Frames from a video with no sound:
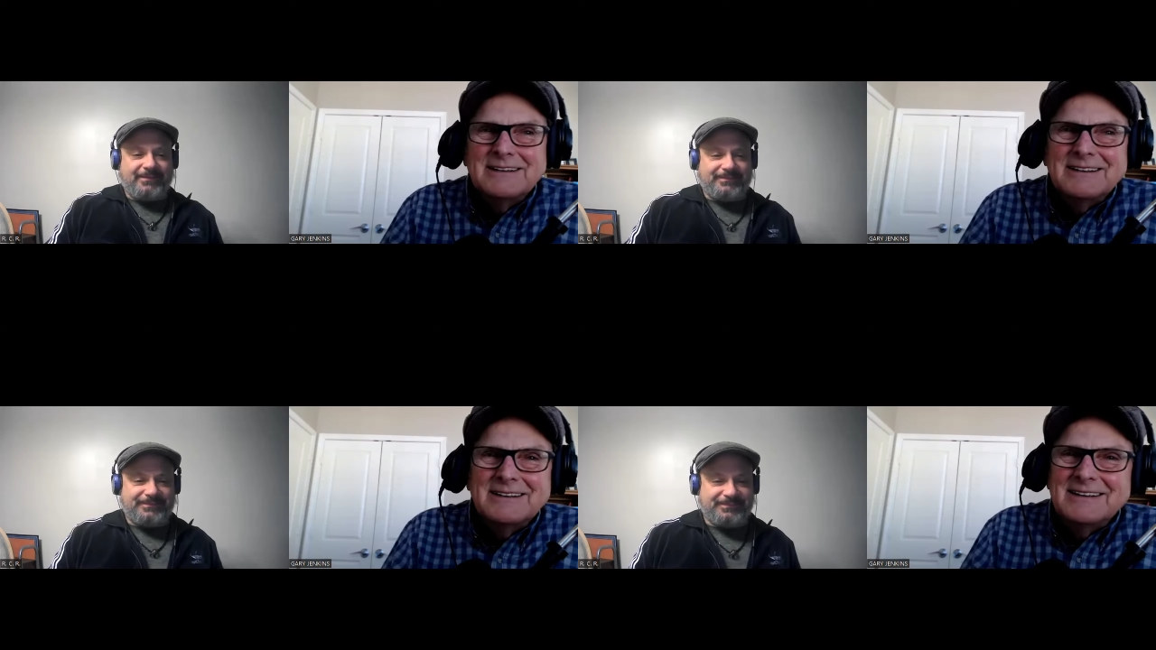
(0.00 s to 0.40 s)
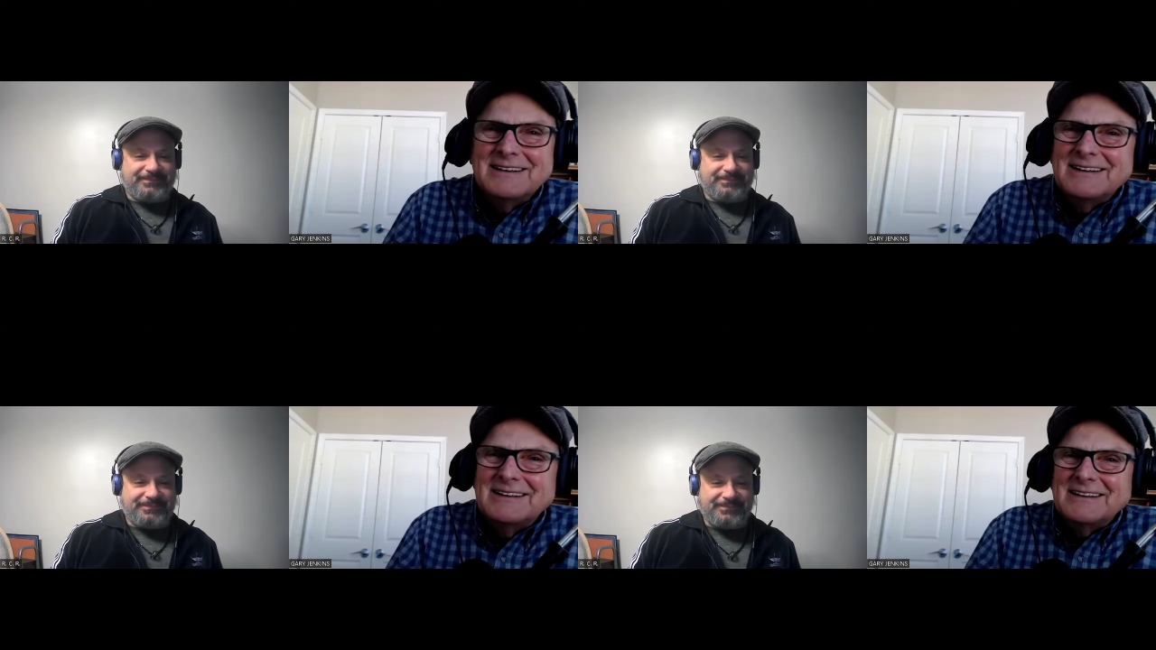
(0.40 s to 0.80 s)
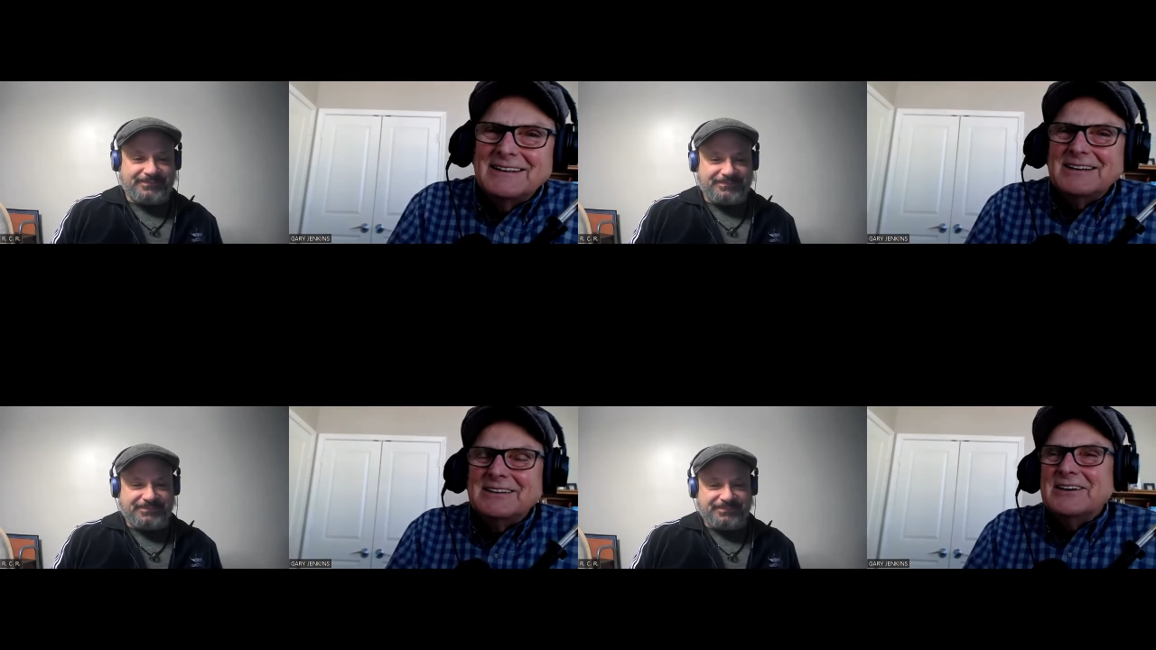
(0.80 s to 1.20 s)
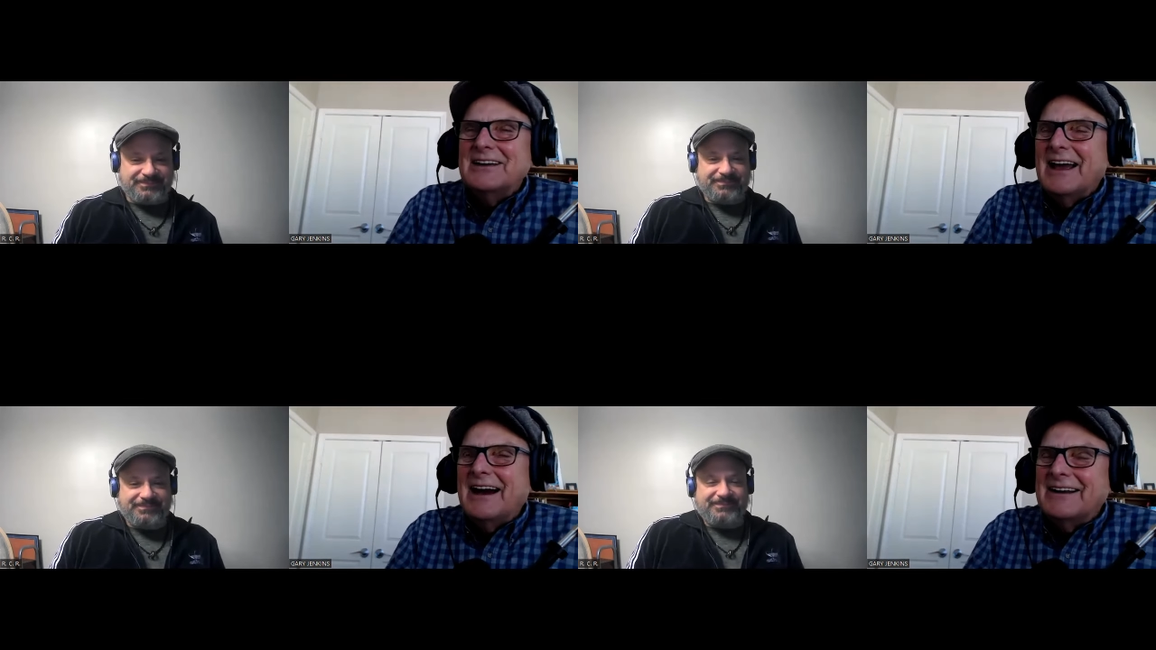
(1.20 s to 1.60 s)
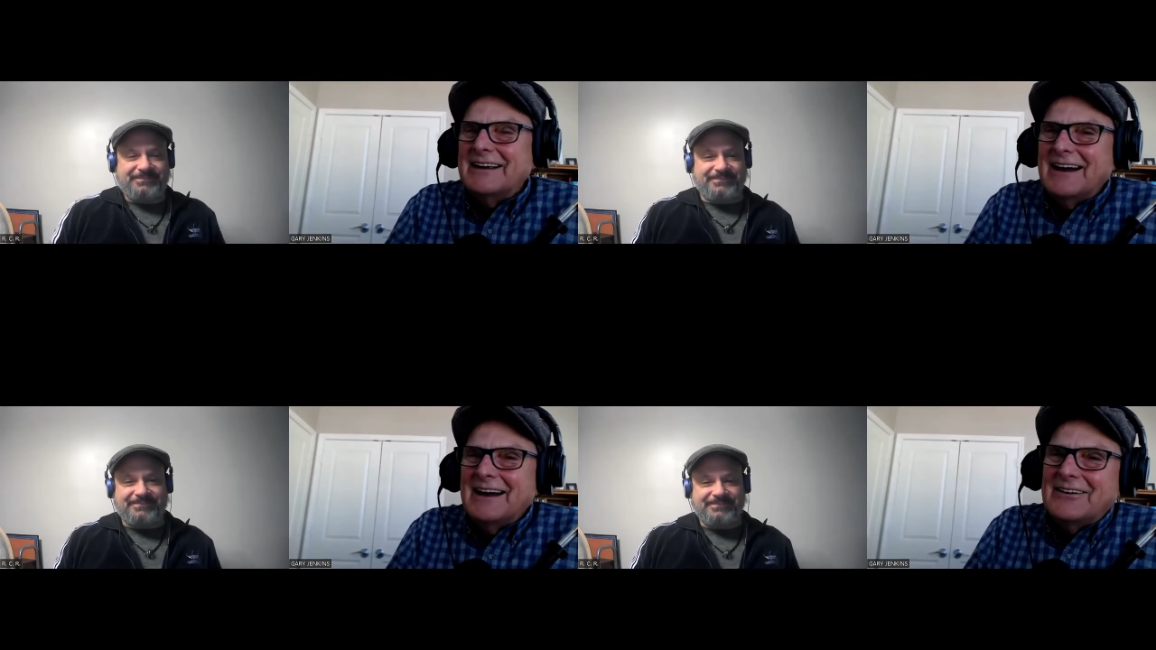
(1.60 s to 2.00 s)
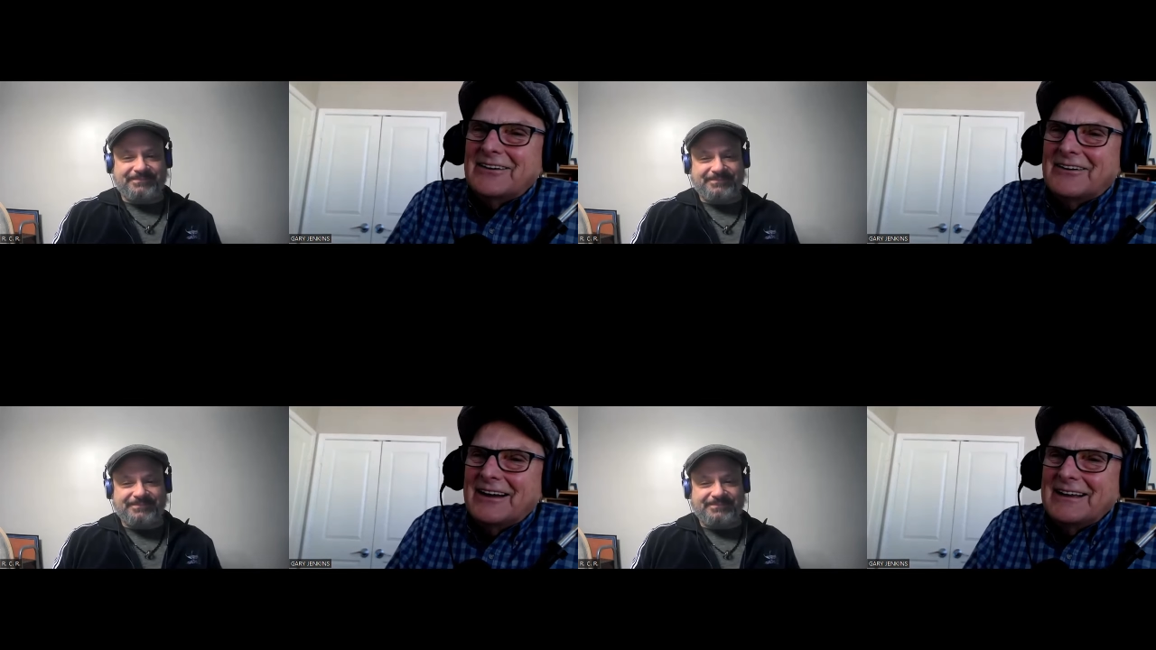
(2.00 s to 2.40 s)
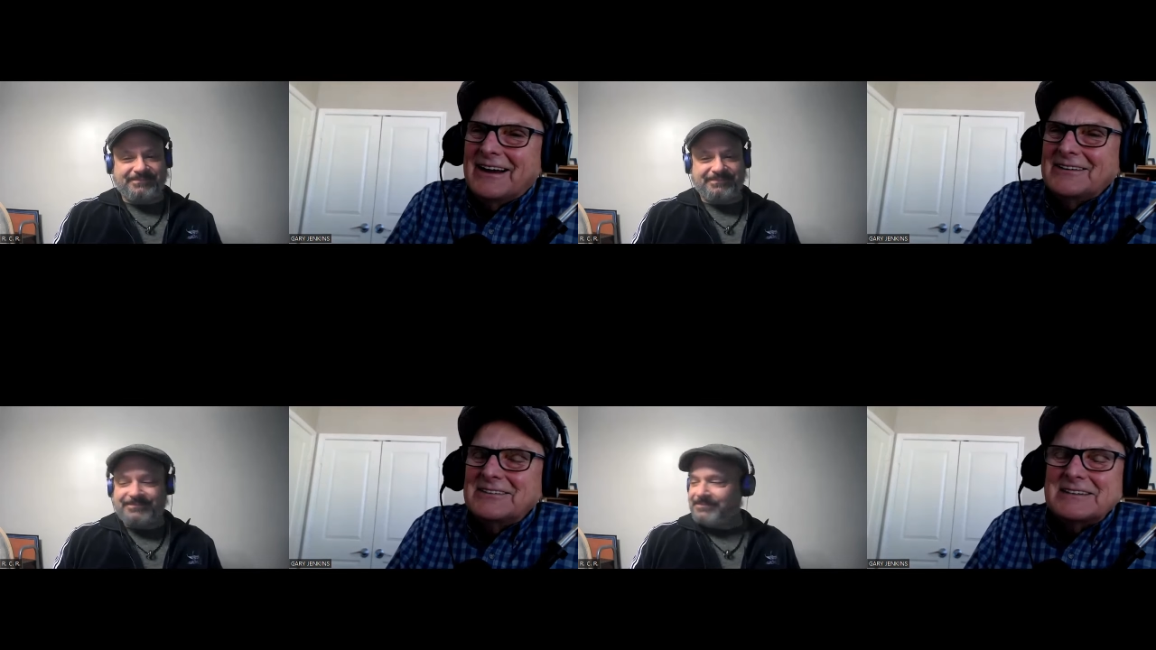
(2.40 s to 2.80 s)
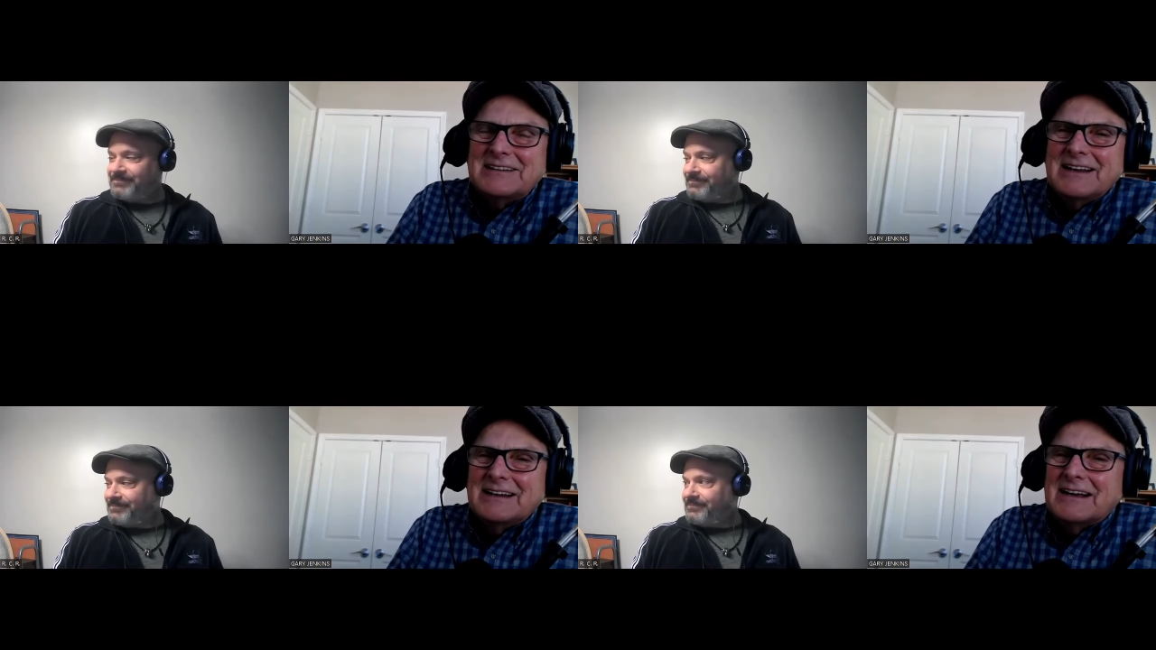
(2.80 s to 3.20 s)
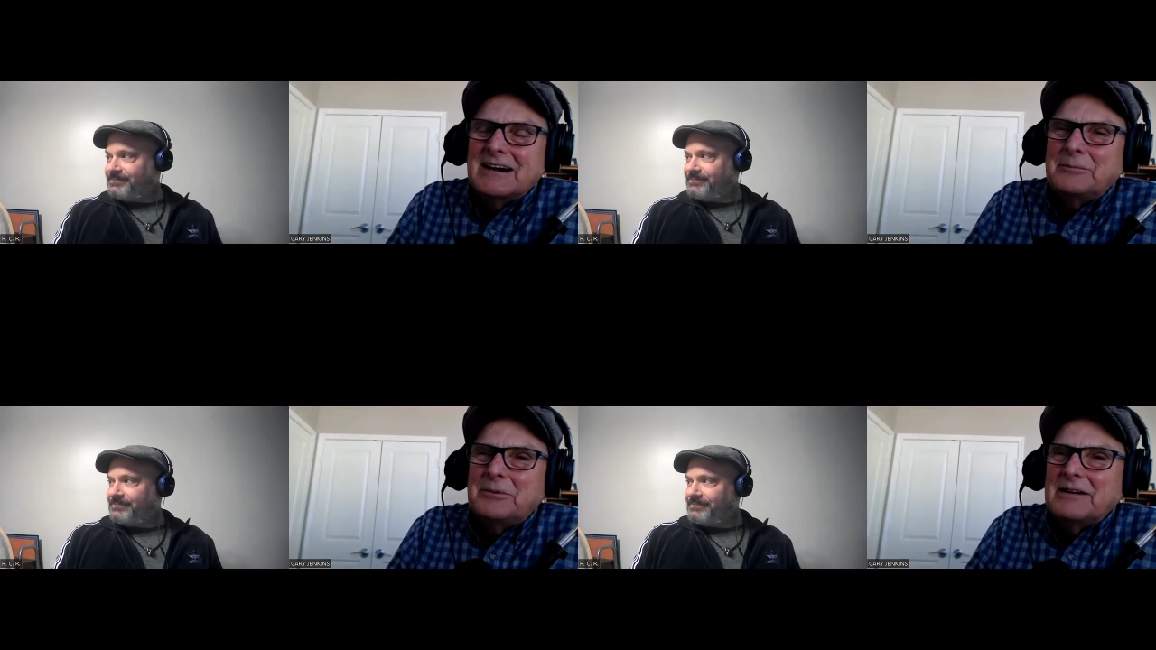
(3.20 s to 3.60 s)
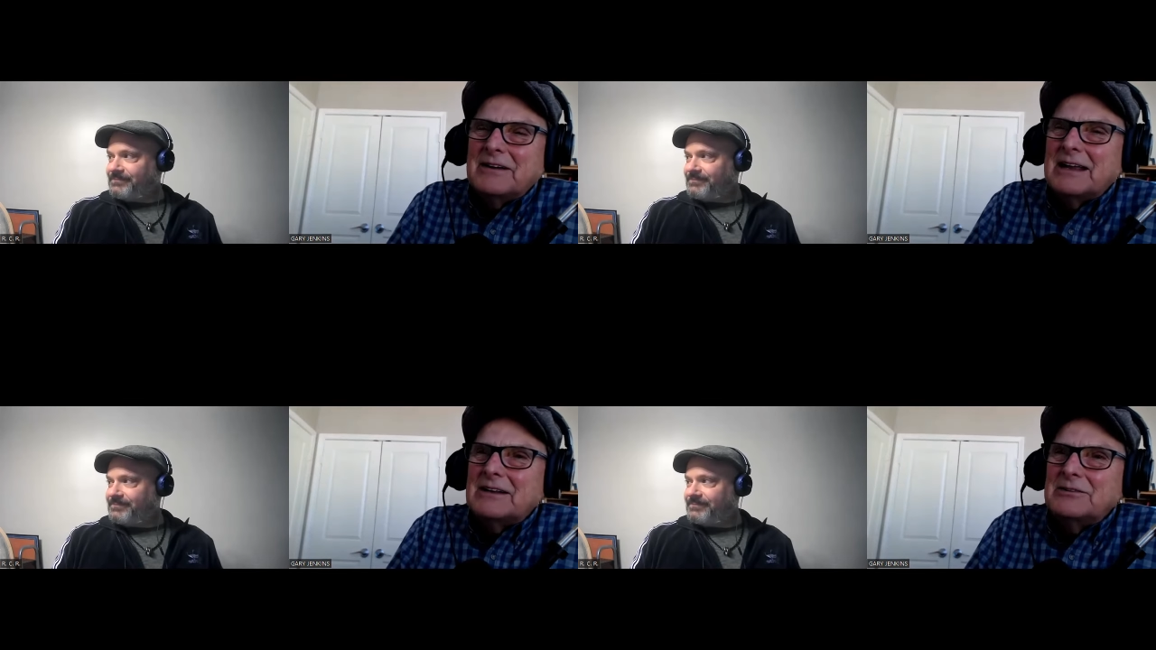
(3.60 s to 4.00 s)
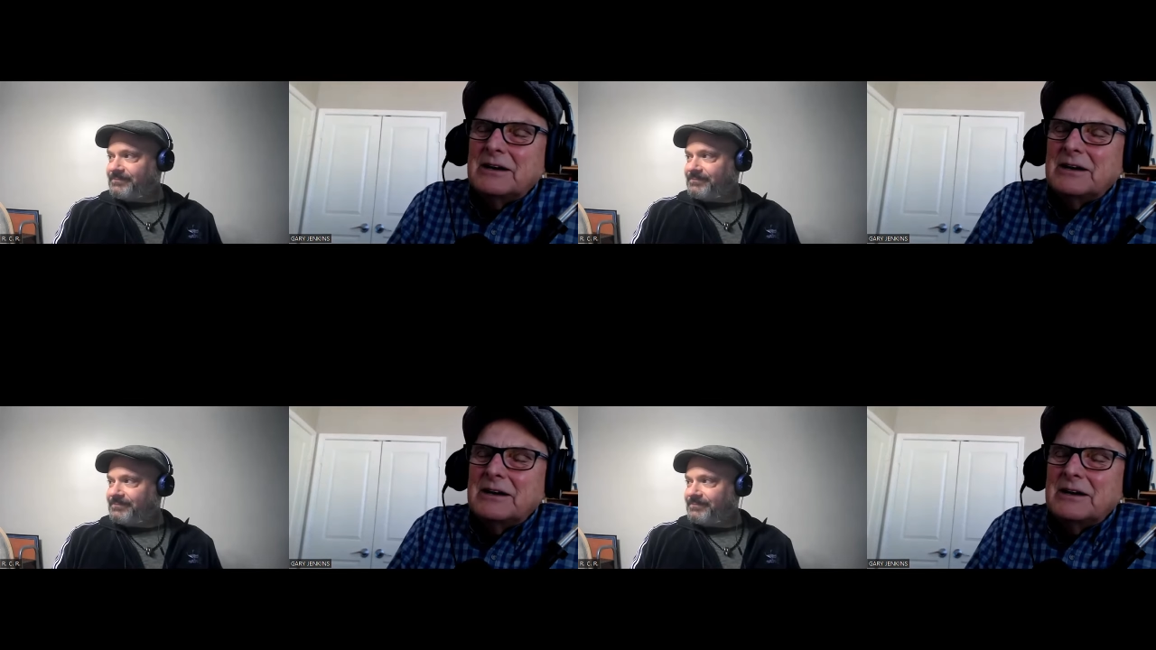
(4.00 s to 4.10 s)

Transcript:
Speaker 1: So, I don't know. I just did a couple. I've got